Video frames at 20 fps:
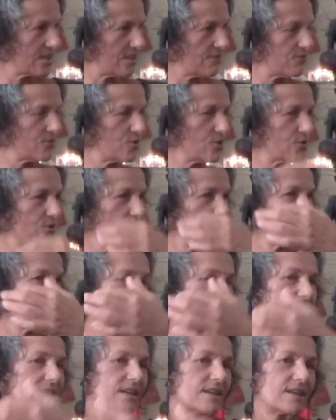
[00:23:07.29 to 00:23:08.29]
If you,
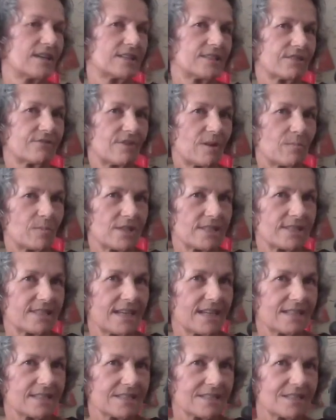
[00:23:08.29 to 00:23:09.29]
as a
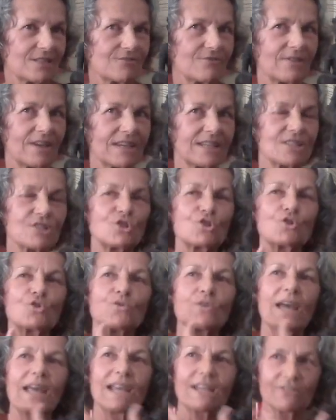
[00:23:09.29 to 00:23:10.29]
representative,
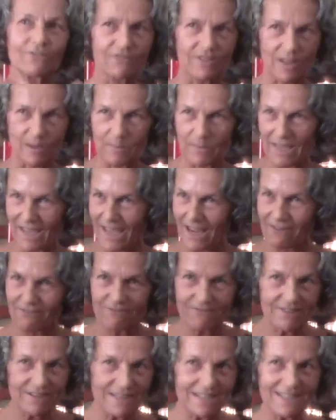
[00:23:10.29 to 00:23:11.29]
extract from
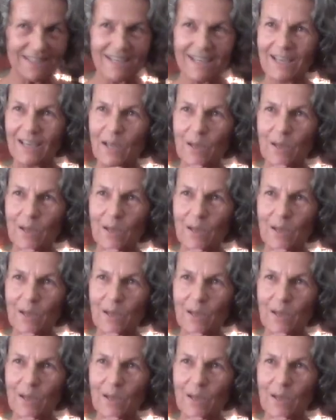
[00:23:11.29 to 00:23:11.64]
every